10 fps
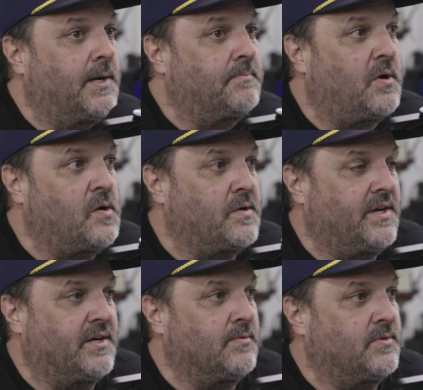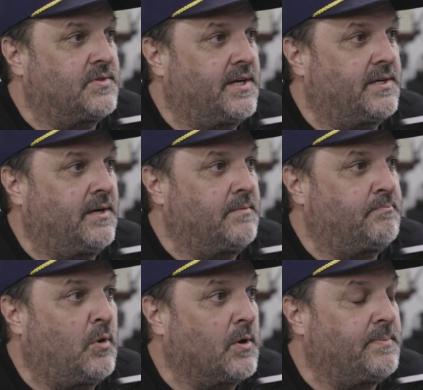Cup car there, it was like a
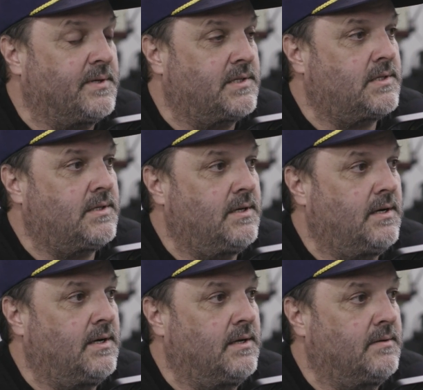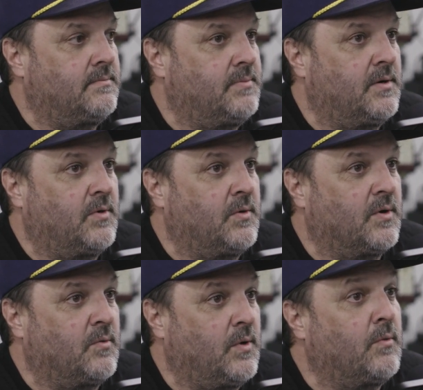porpoise. But we
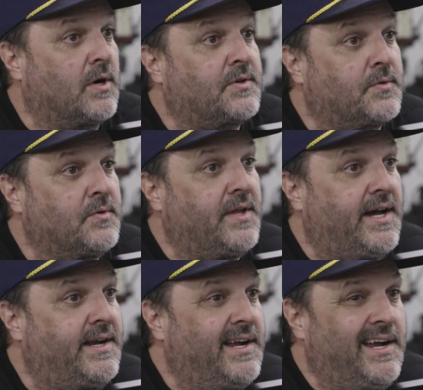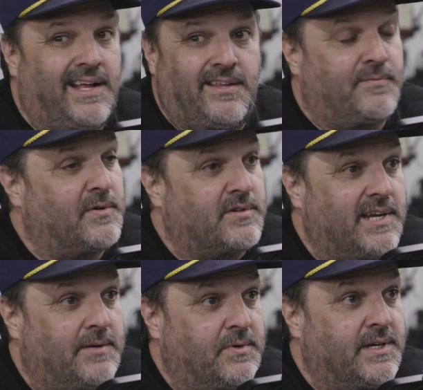worked through that. I think the first
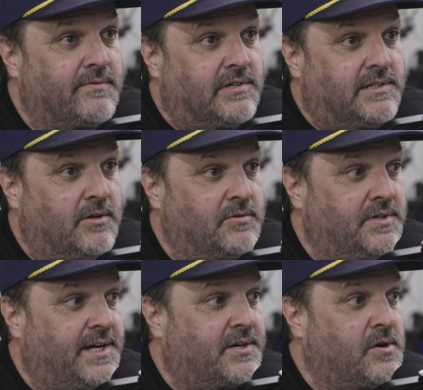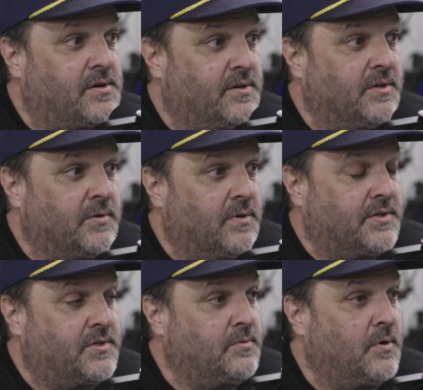time we ever unloaded that car, it only
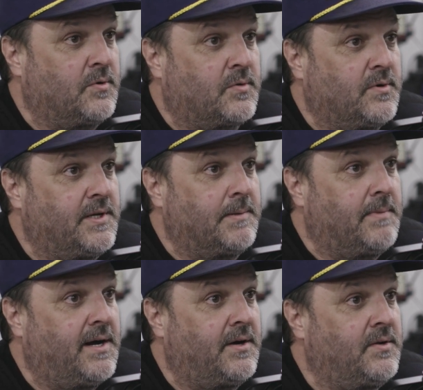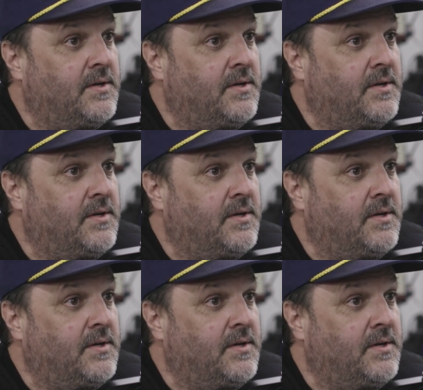went 203 in a mile.